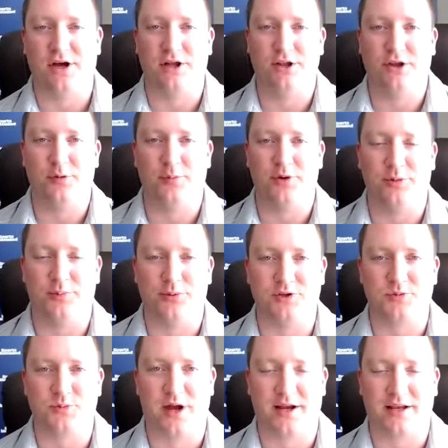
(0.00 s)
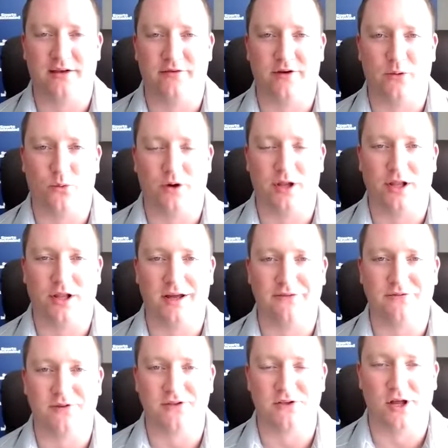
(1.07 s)
a little bit of perspective on what life
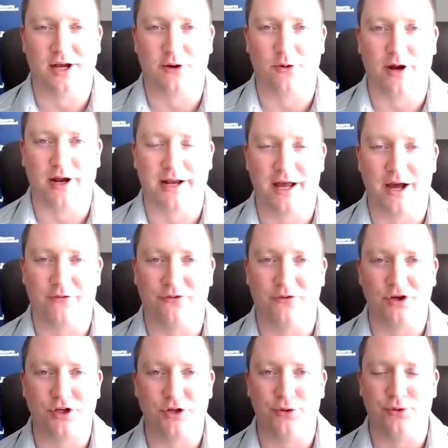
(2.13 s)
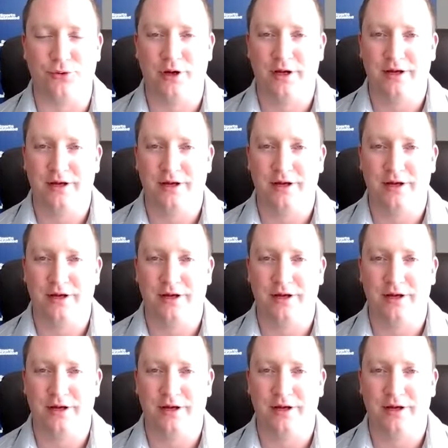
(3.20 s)
is like right now for you,